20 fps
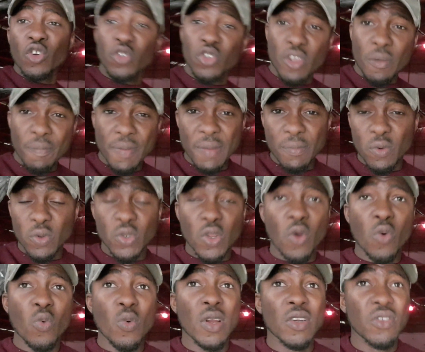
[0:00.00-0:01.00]
some people
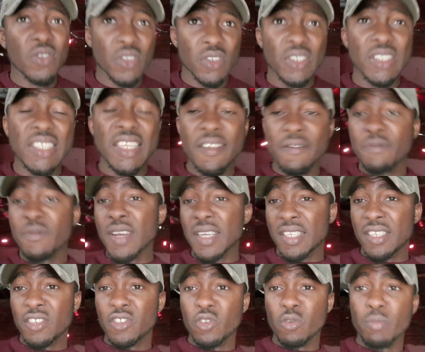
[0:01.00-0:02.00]
don't want to give
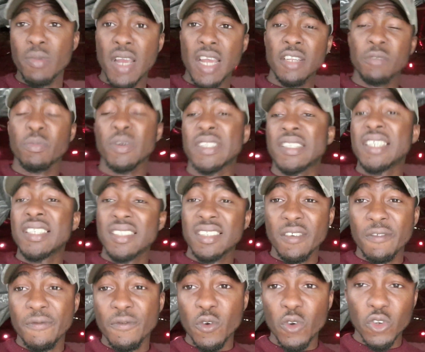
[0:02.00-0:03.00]
vaccines to bats, but this is
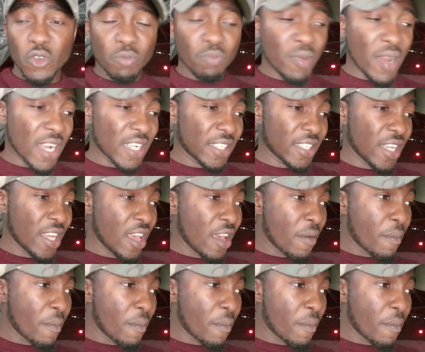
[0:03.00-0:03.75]
our first bat,